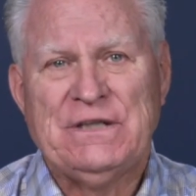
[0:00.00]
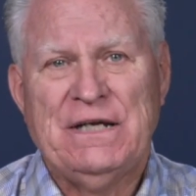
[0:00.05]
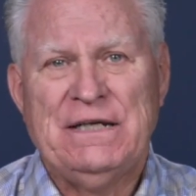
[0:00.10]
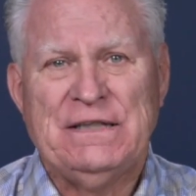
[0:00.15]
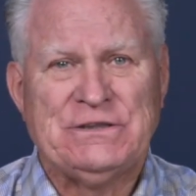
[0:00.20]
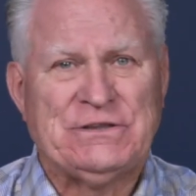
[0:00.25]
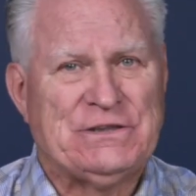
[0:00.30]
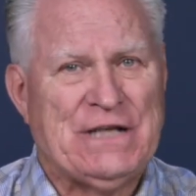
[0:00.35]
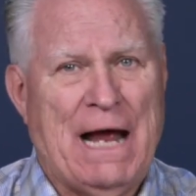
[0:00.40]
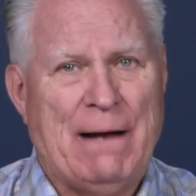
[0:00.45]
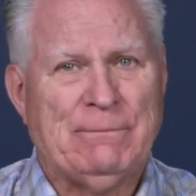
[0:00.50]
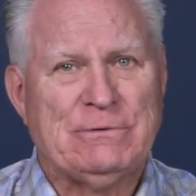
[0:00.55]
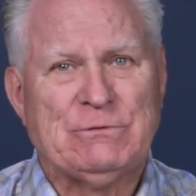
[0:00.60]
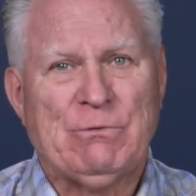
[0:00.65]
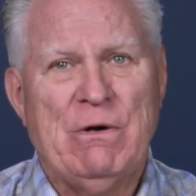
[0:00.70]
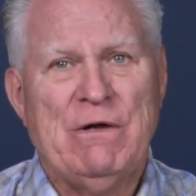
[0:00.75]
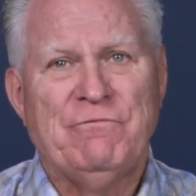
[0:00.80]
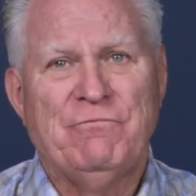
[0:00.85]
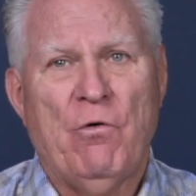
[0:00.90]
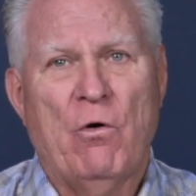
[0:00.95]
And his disciples
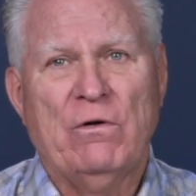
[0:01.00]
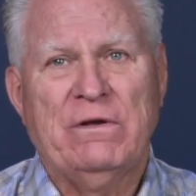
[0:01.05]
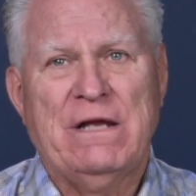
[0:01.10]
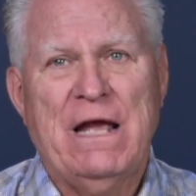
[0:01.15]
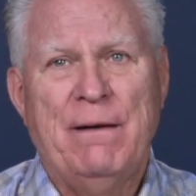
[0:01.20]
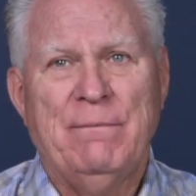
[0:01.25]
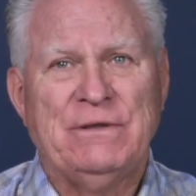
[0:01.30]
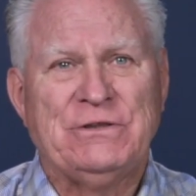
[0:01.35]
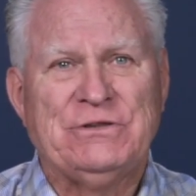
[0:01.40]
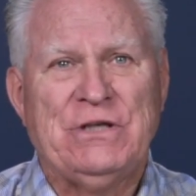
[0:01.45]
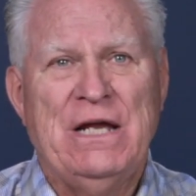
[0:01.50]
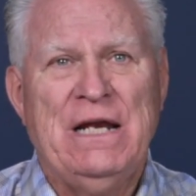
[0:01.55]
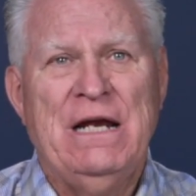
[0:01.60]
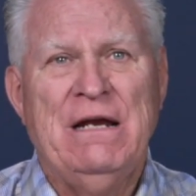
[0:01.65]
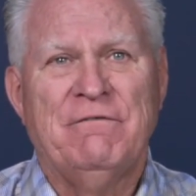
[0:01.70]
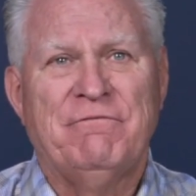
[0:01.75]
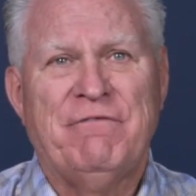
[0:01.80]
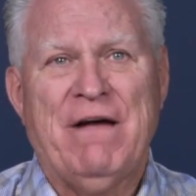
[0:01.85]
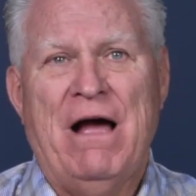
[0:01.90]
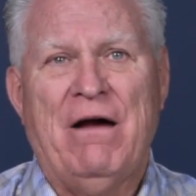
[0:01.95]
went forth, came in the city,
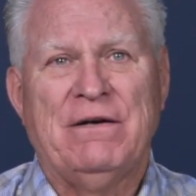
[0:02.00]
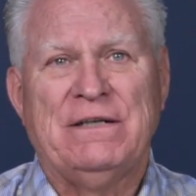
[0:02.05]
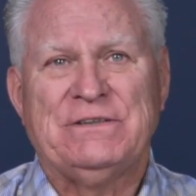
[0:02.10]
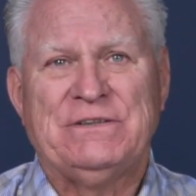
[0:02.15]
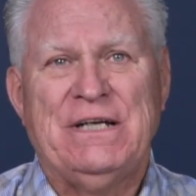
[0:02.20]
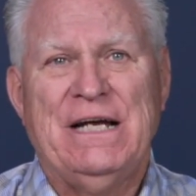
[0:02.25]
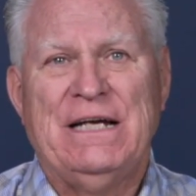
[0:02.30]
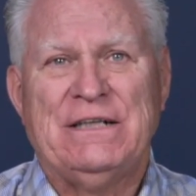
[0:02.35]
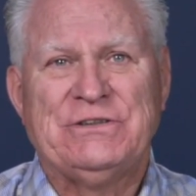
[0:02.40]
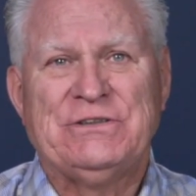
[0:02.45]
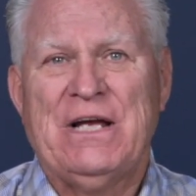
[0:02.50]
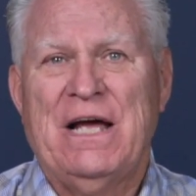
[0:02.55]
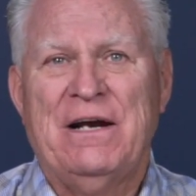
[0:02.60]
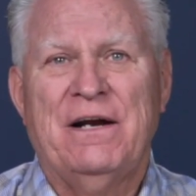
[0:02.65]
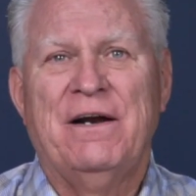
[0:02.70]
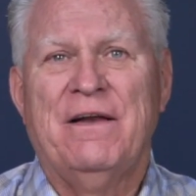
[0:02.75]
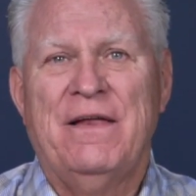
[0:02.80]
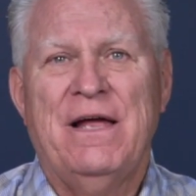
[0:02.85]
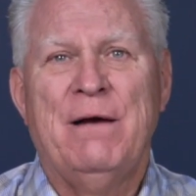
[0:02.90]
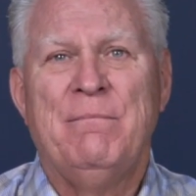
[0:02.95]
and found as he had said
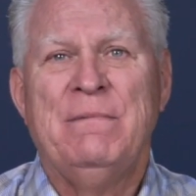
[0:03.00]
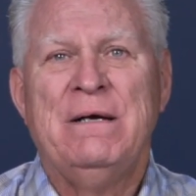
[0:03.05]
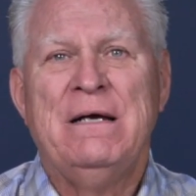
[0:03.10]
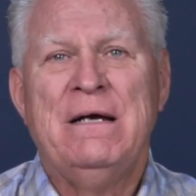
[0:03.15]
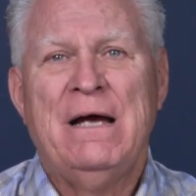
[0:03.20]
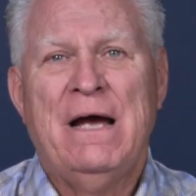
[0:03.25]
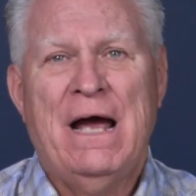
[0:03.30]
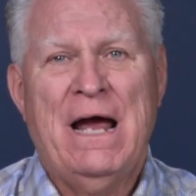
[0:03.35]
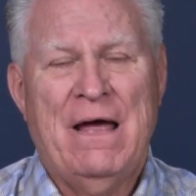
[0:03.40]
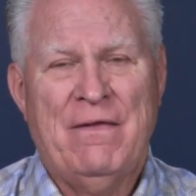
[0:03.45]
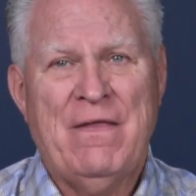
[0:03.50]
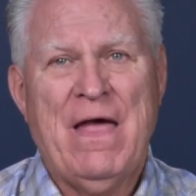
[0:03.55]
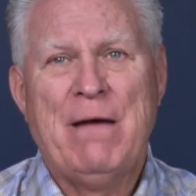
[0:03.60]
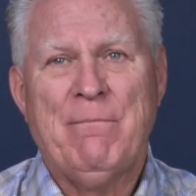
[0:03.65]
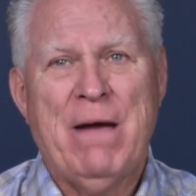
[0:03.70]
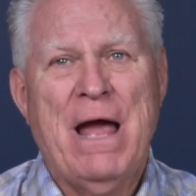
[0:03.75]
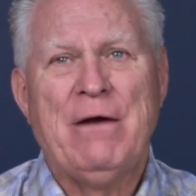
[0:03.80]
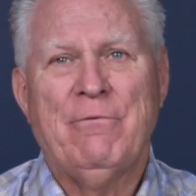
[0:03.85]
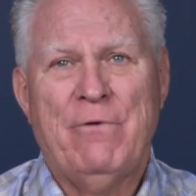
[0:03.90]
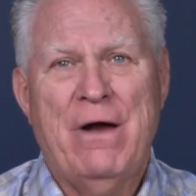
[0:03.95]
unto them, and they
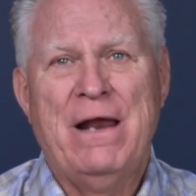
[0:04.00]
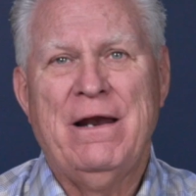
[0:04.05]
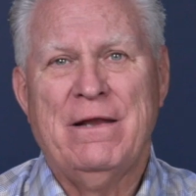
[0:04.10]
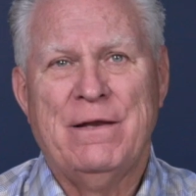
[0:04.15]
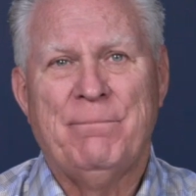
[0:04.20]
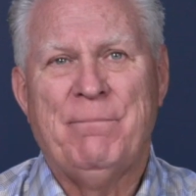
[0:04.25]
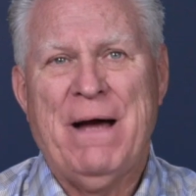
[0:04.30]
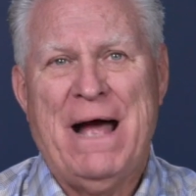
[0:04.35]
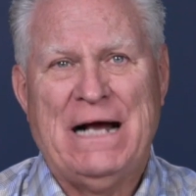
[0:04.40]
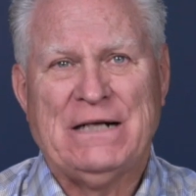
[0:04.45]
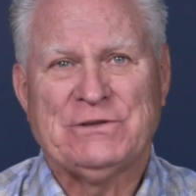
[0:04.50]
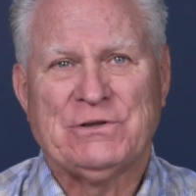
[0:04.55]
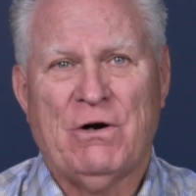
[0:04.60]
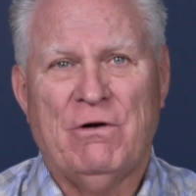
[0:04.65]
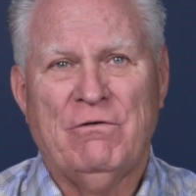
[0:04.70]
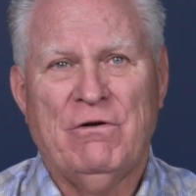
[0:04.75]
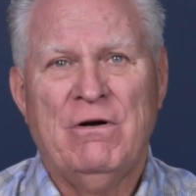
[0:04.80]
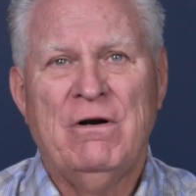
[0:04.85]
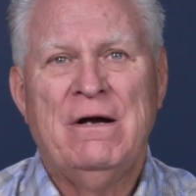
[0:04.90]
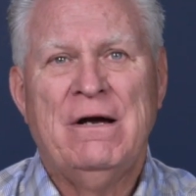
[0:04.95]
made ready the
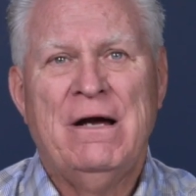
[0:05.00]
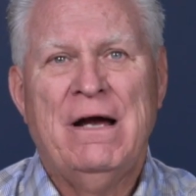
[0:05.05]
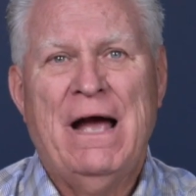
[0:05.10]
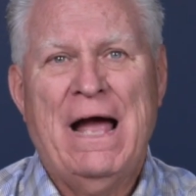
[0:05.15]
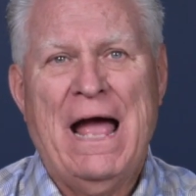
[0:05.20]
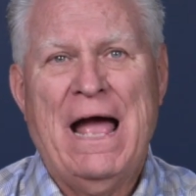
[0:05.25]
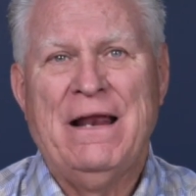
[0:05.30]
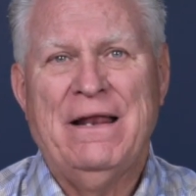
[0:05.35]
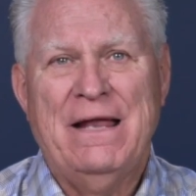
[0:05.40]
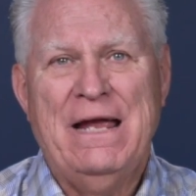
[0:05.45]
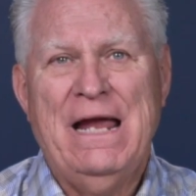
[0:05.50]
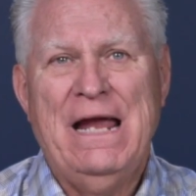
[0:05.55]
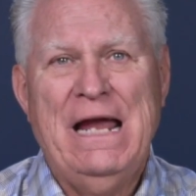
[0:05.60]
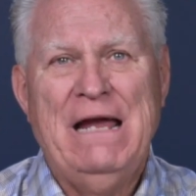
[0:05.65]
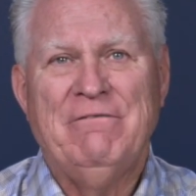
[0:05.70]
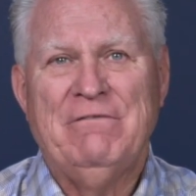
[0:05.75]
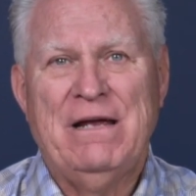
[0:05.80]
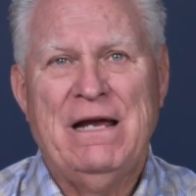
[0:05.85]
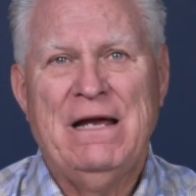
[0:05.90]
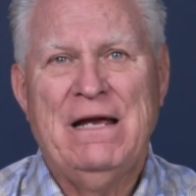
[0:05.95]
Passover, and in the
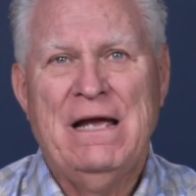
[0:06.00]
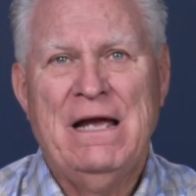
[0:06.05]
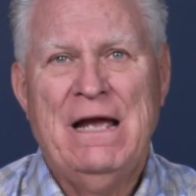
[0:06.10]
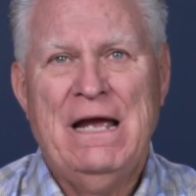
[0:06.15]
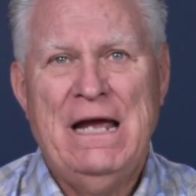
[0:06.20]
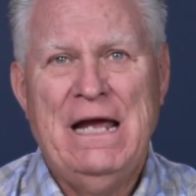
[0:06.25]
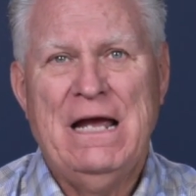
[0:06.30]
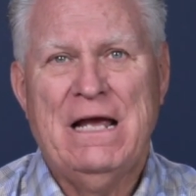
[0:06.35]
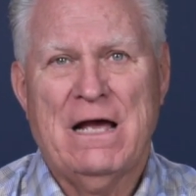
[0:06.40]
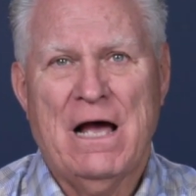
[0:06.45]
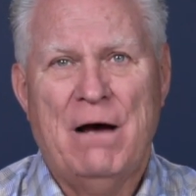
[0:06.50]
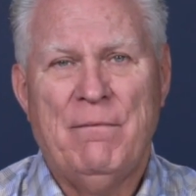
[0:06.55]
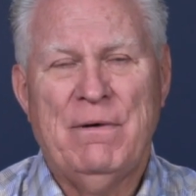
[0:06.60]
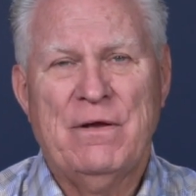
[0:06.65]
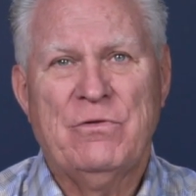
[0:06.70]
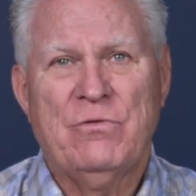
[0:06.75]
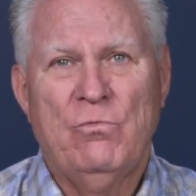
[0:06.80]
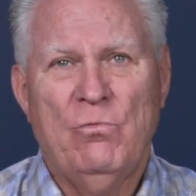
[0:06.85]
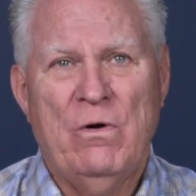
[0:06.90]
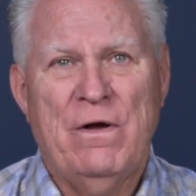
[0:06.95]
evening he
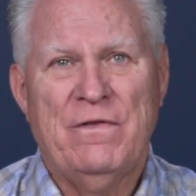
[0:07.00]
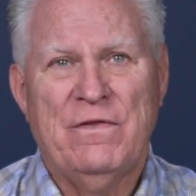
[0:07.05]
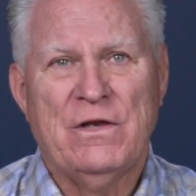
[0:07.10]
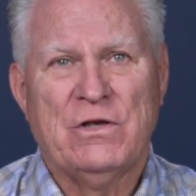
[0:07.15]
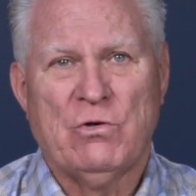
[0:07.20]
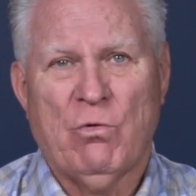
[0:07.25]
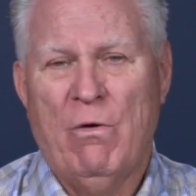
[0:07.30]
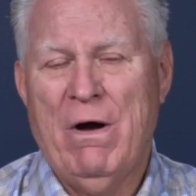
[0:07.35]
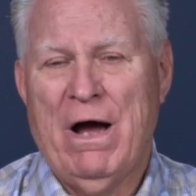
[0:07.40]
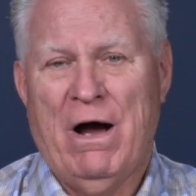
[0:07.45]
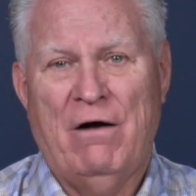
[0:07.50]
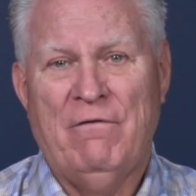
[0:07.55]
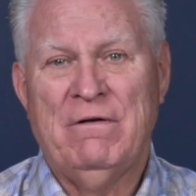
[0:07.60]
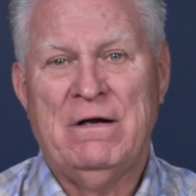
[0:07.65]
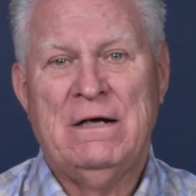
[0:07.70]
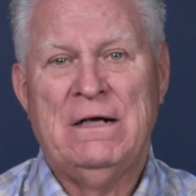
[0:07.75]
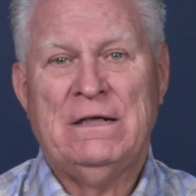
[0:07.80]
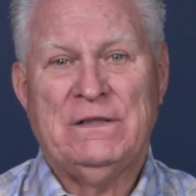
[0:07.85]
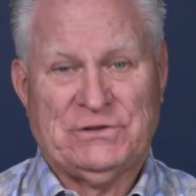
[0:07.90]
cometh with the 12.